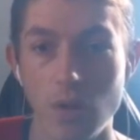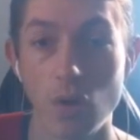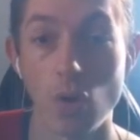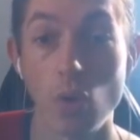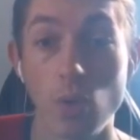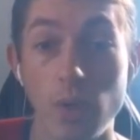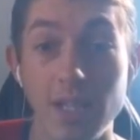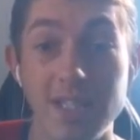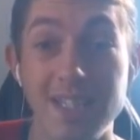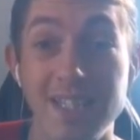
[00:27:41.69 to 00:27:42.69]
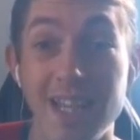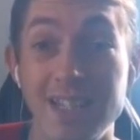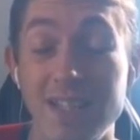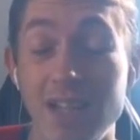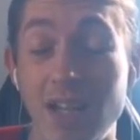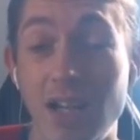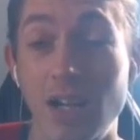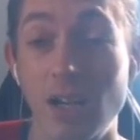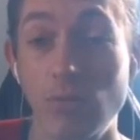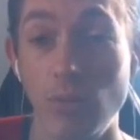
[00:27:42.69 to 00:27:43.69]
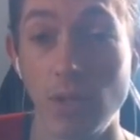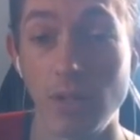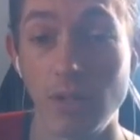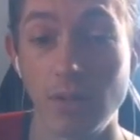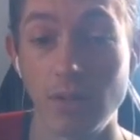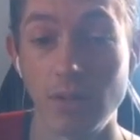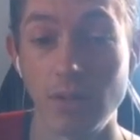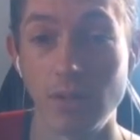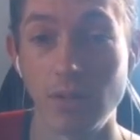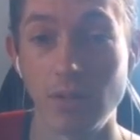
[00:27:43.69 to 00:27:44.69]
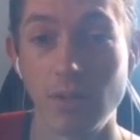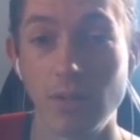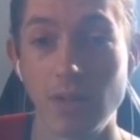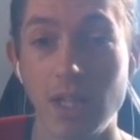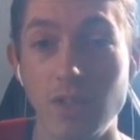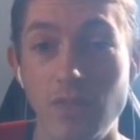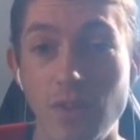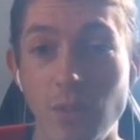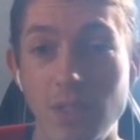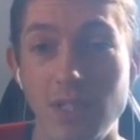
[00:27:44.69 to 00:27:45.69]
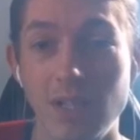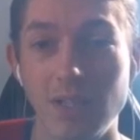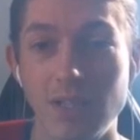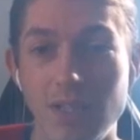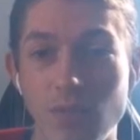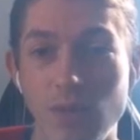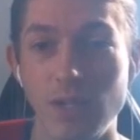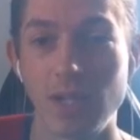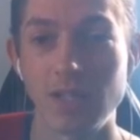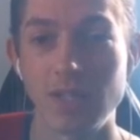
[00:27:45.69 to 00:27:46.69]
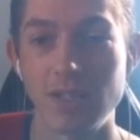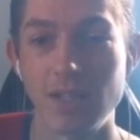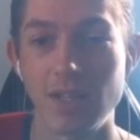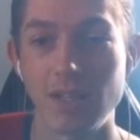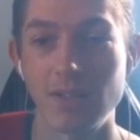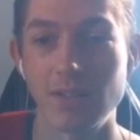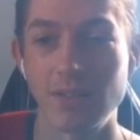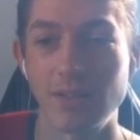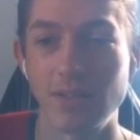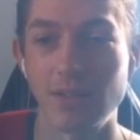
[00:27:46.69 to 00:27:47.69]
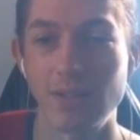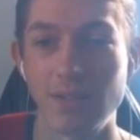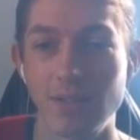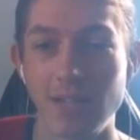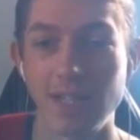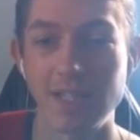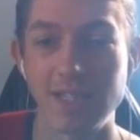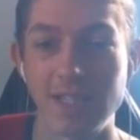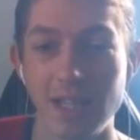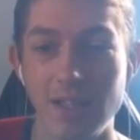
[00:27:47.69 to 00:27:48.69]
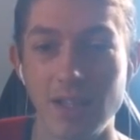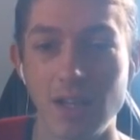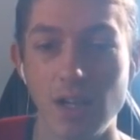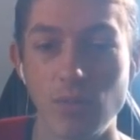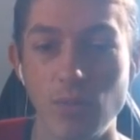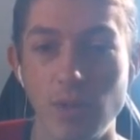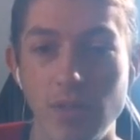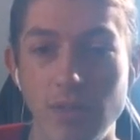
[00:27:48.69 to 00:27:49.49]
Oh, he sets a Cyberman. That is very telling as to what he has in his hand. That he set the Cyberman.